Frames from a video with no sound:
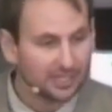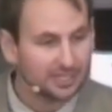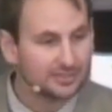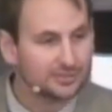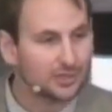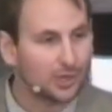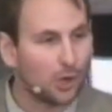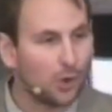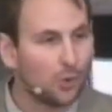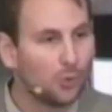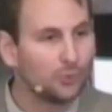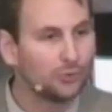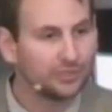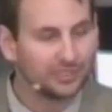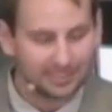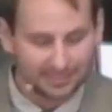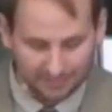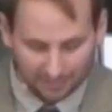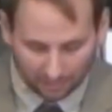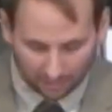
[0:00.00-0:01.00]
is
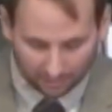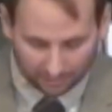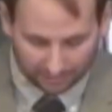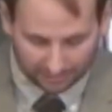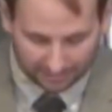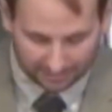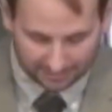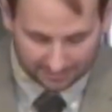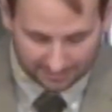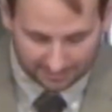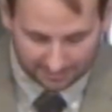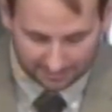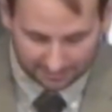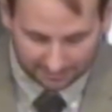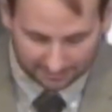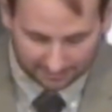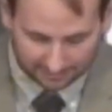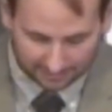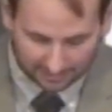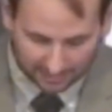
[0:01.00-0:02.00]
only
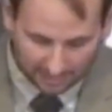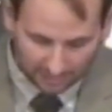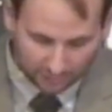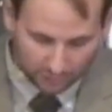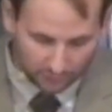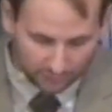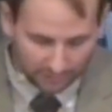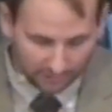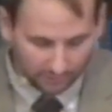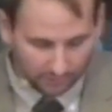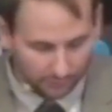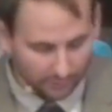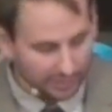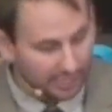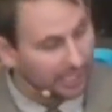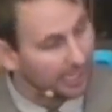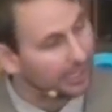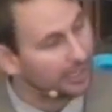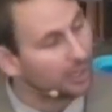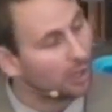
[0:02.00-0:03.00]
darkness. You can
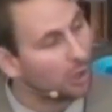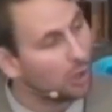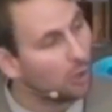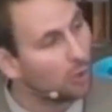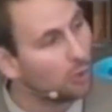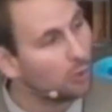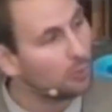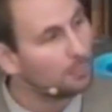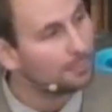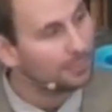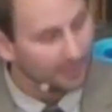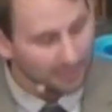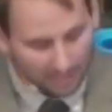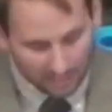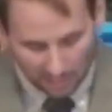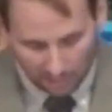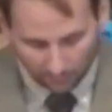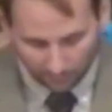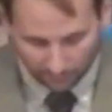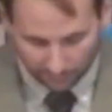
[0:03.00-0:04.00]
create hope
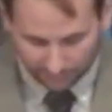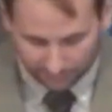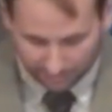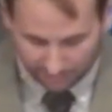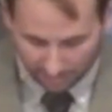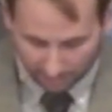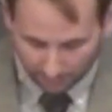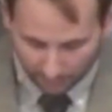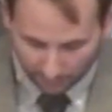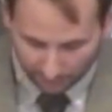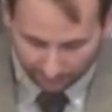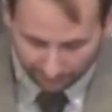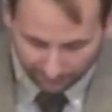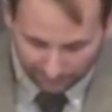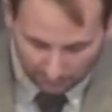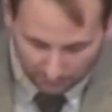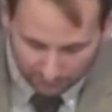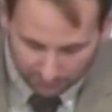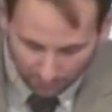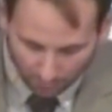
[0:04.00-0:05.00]
where someone
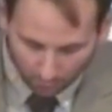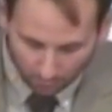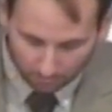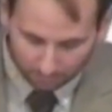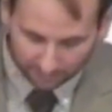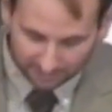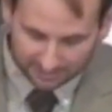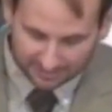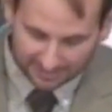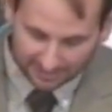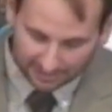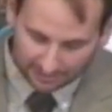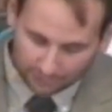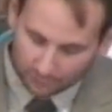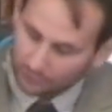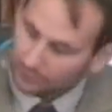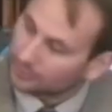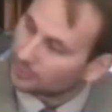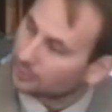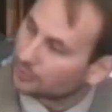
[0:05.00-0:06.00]
feels hopeless,
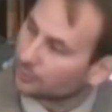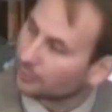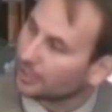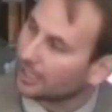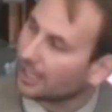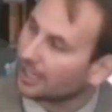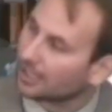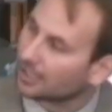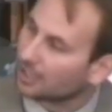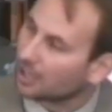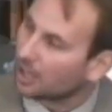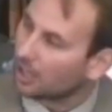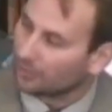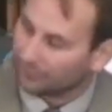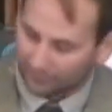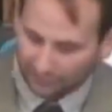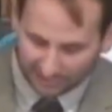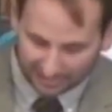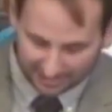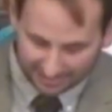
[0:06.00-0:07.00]
and you can create
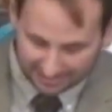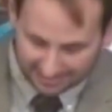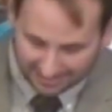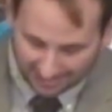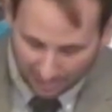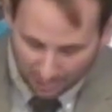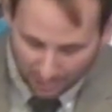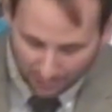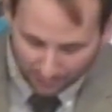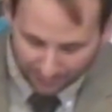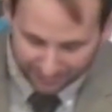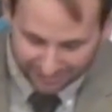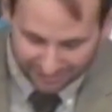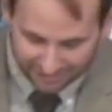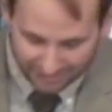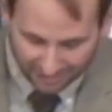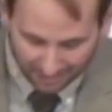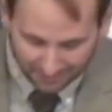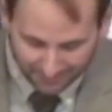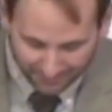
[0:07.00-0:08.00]
confidence when
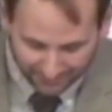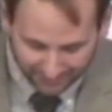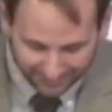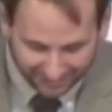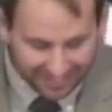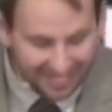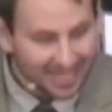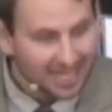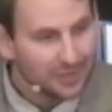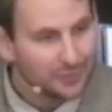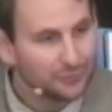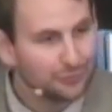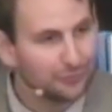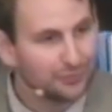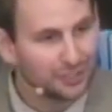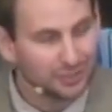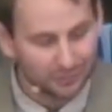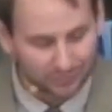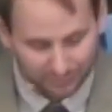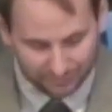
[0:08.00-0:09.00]
someone
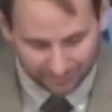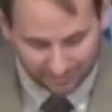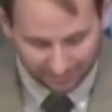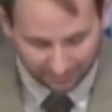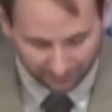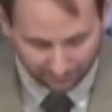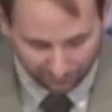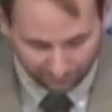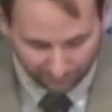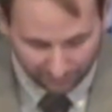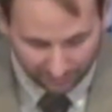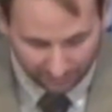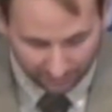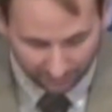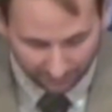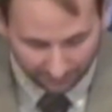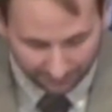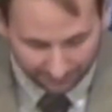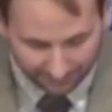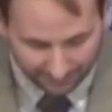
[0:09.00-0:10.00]
feels
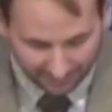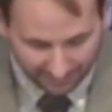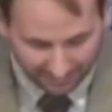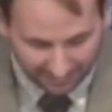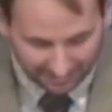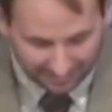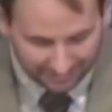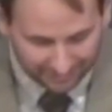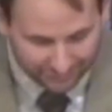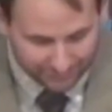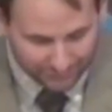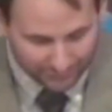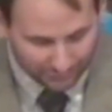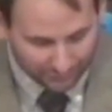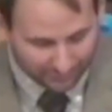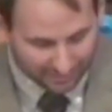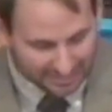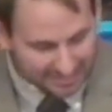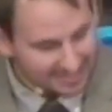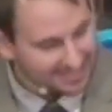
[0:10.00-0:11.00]
fear. And here's
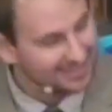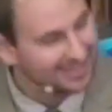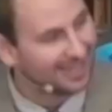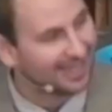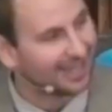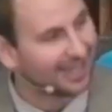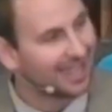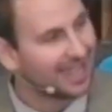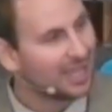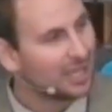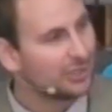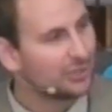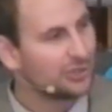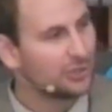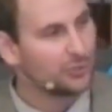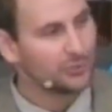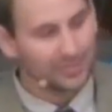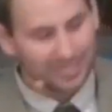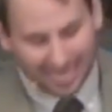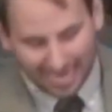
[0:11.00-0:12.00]
the crazy thing.
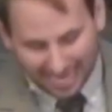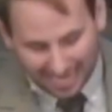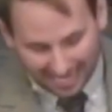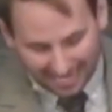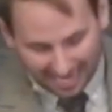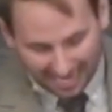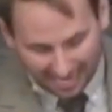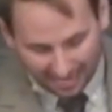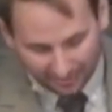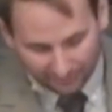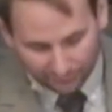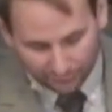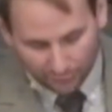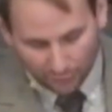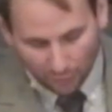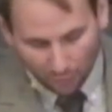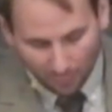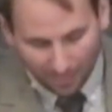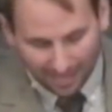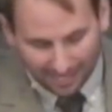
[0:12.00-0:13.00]
You and I have
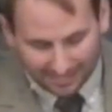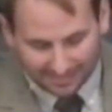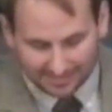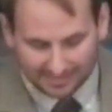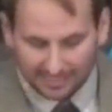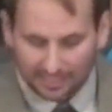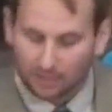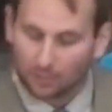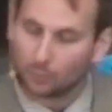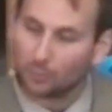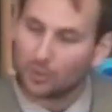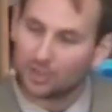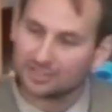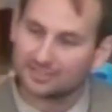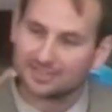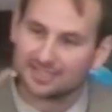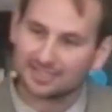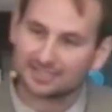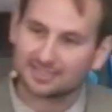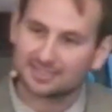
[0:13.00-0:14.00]
no idea
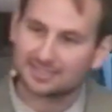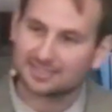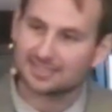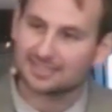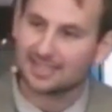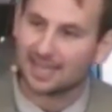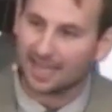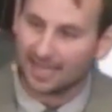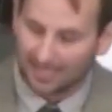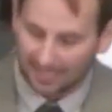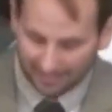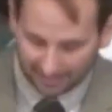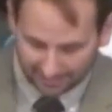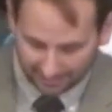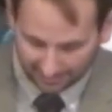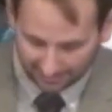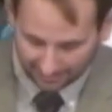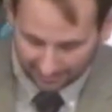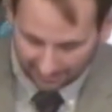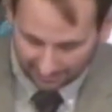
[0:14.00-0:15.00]
what's at
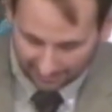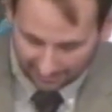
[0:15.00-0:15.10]
stake